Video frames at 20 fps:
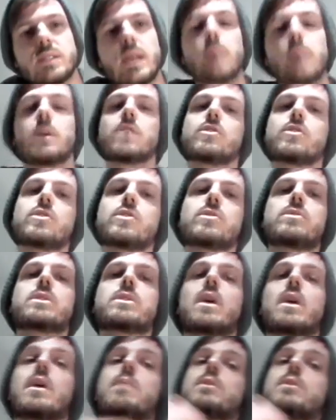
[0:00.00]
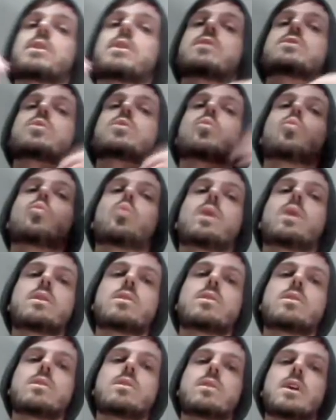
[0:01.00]
Gaming News. I'm your host
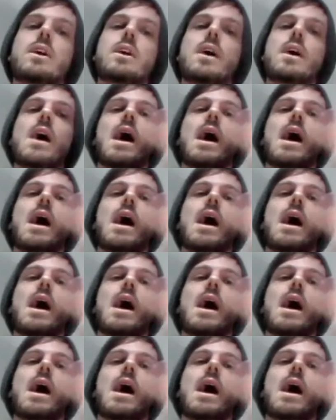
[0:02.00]
Will.